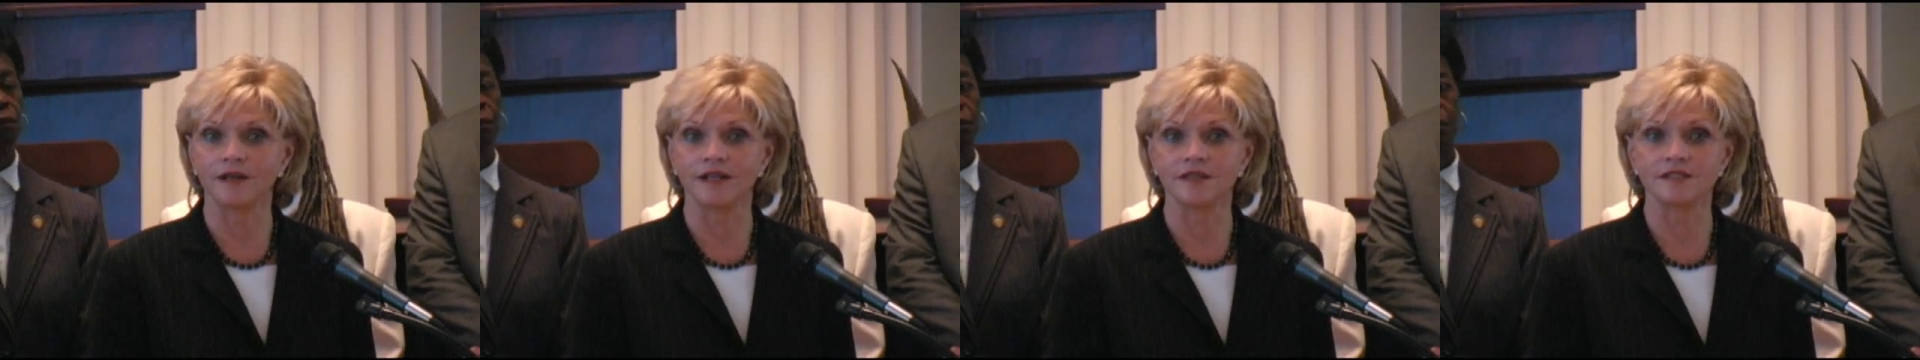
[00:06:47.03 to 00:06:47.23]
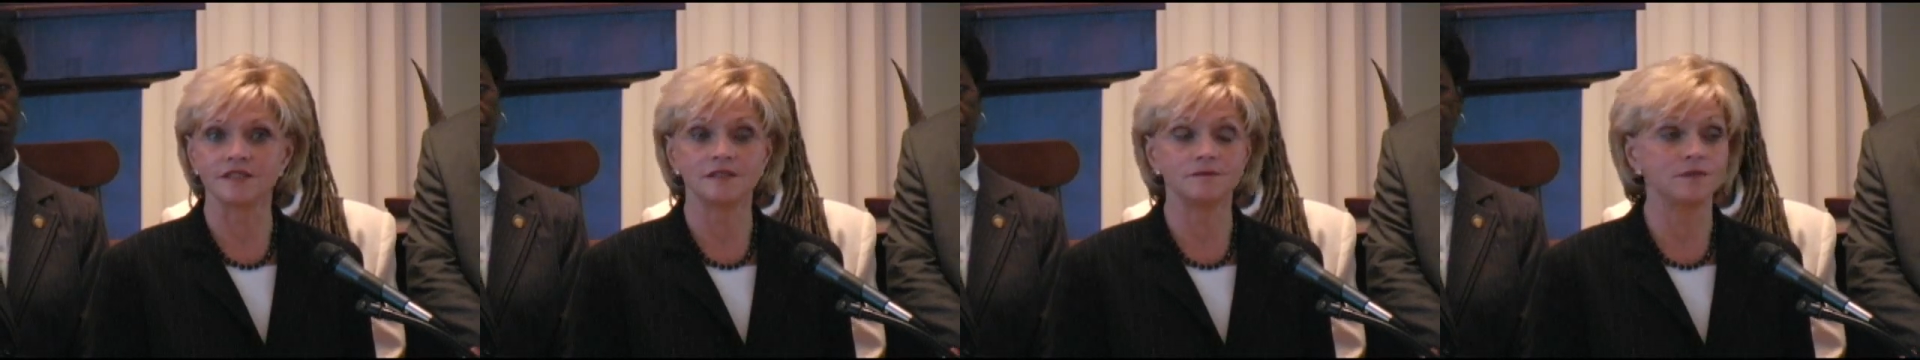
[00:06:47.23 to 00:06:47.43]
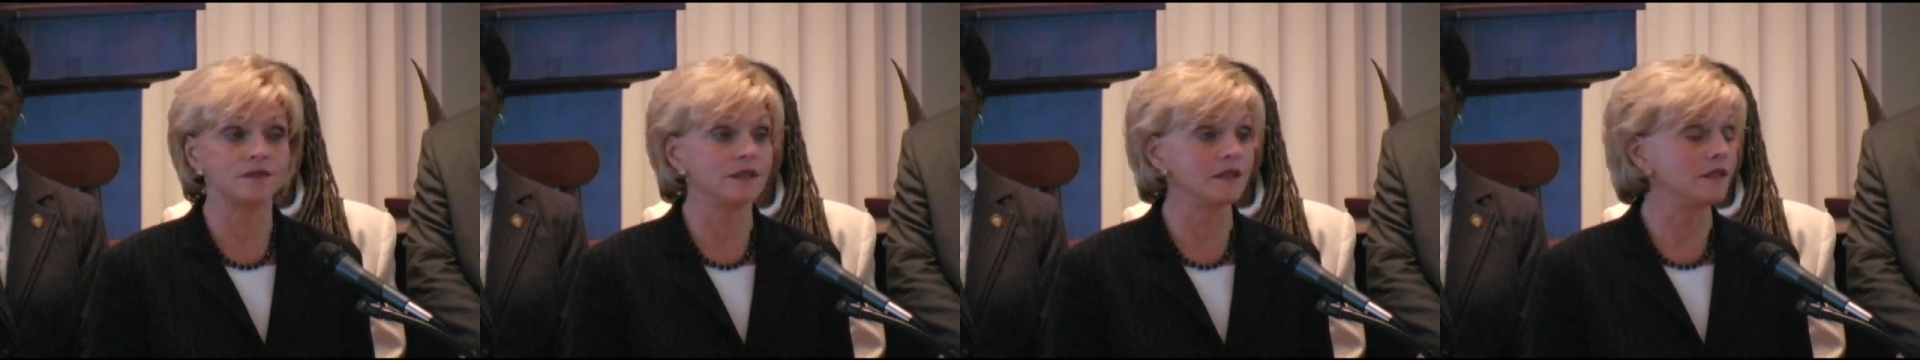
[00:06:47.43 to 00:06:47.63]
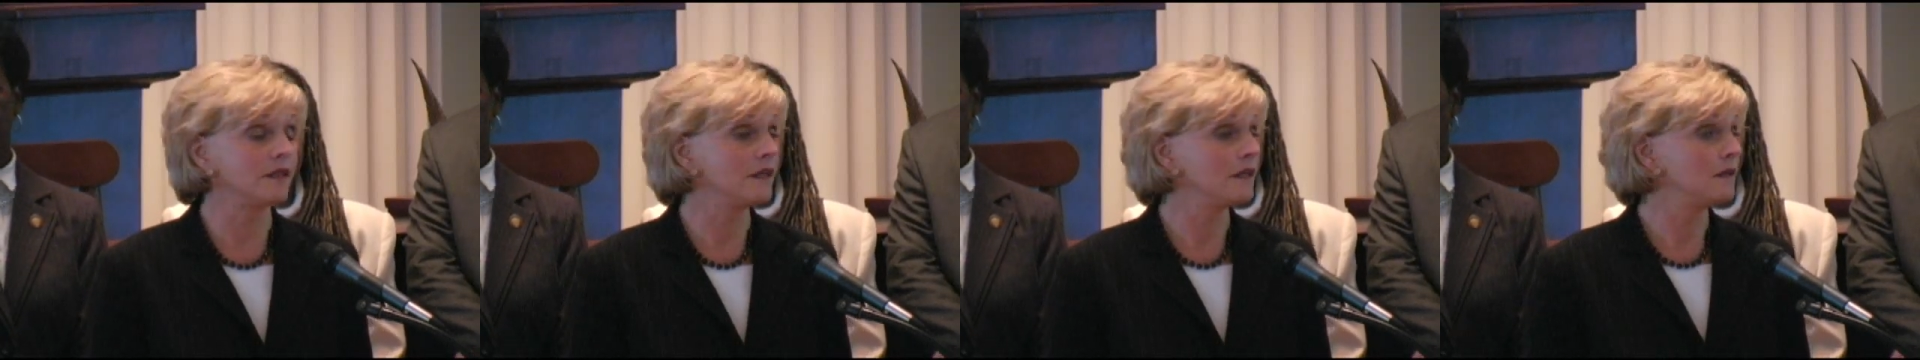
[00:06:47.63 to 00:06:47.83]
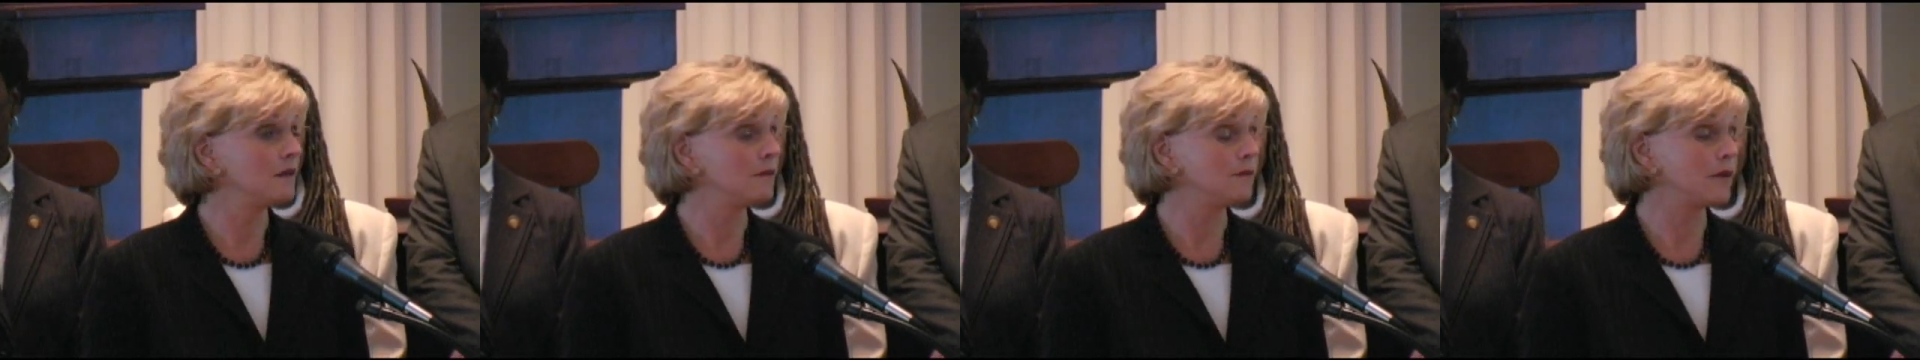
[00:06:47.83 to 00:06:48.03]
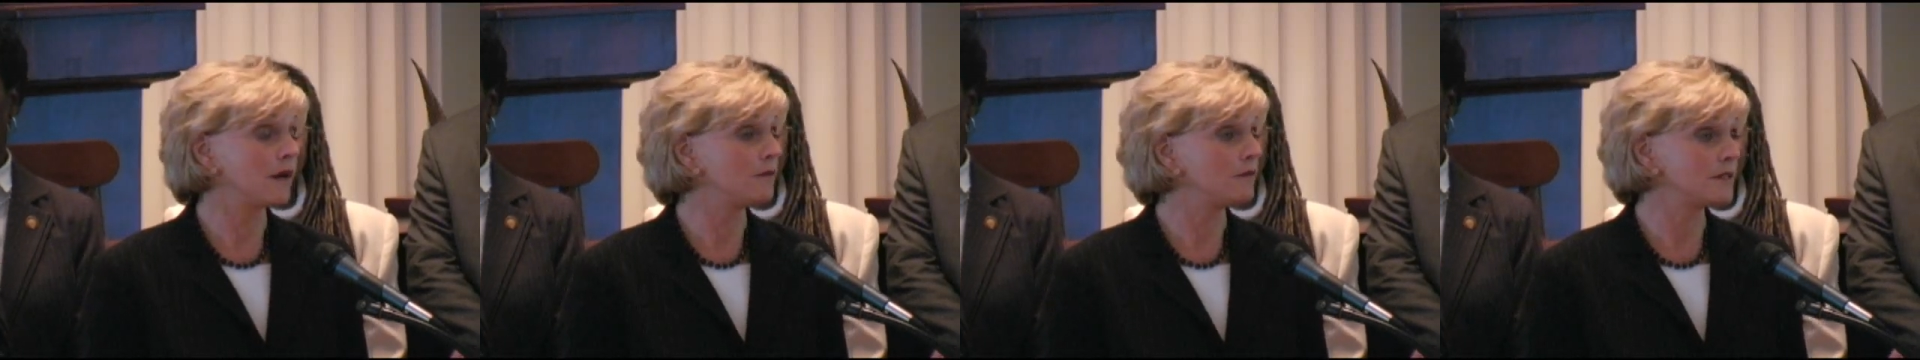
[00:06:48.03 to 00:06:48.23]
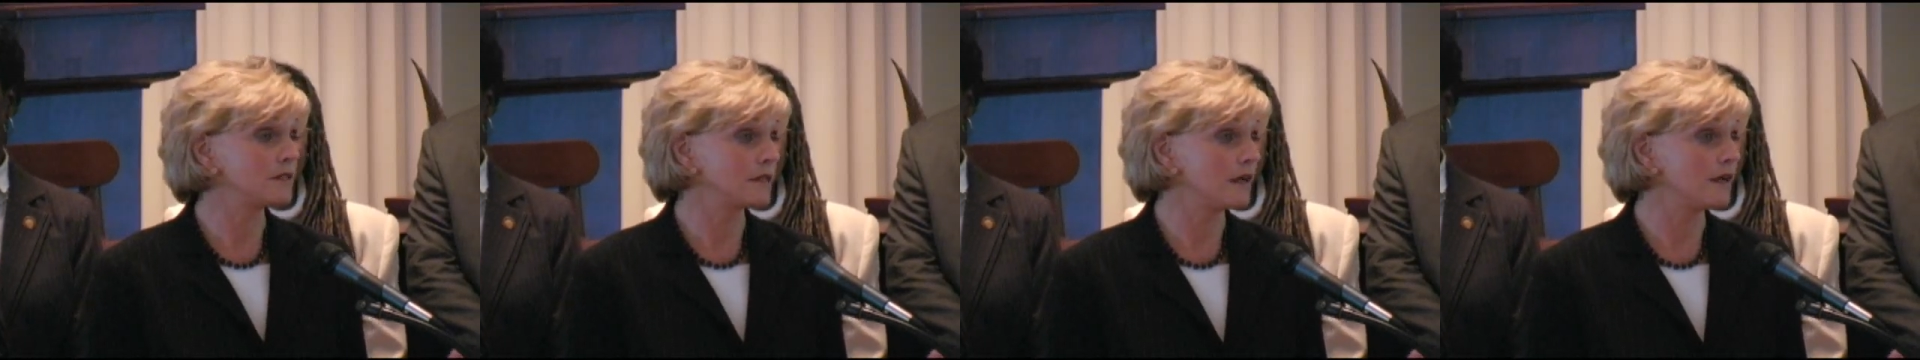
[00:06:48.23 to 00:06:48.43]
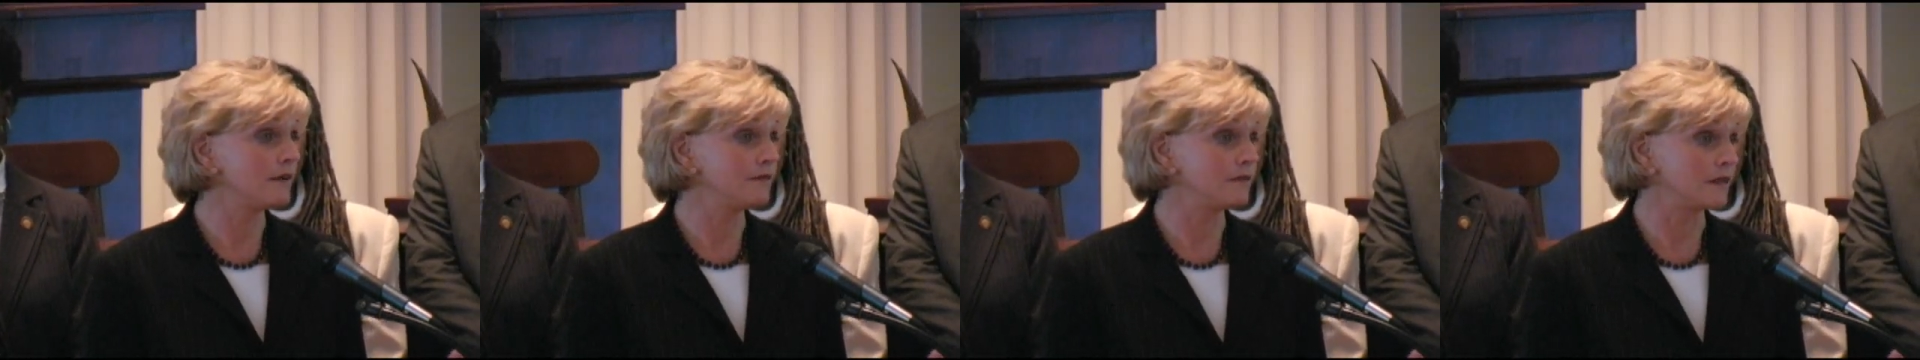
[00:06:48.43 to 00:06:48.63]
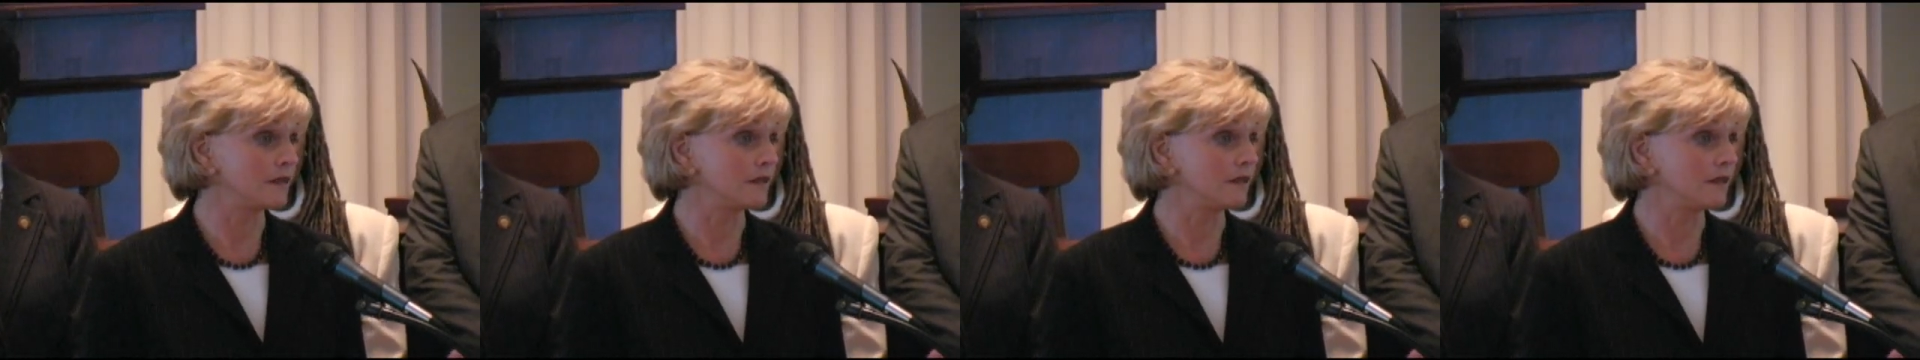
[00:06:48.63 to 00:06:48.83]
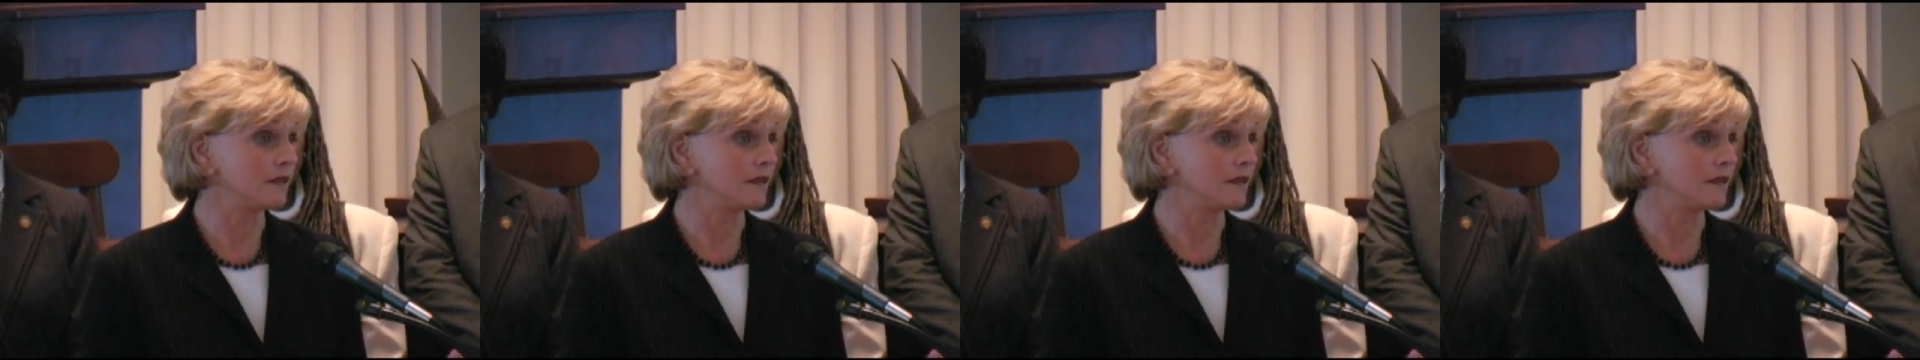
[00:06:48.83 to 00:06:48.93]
has to be public safety